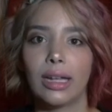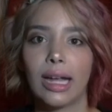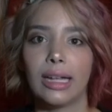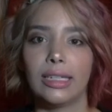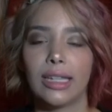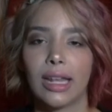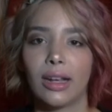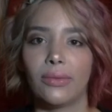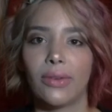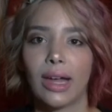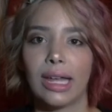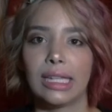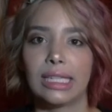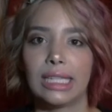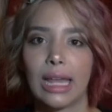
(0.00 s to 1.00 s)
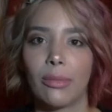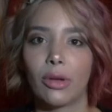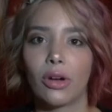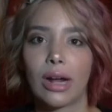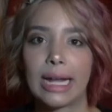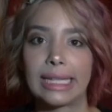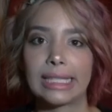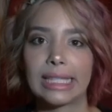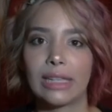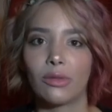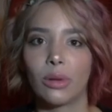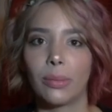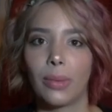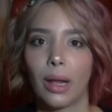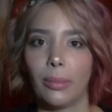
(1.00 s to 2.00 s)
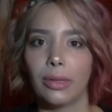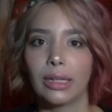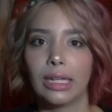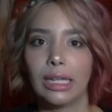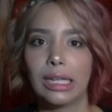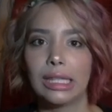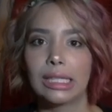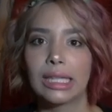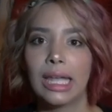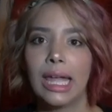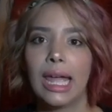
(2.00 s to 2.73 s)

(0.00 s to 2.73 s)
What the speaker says: identify as Democrats than Republicans,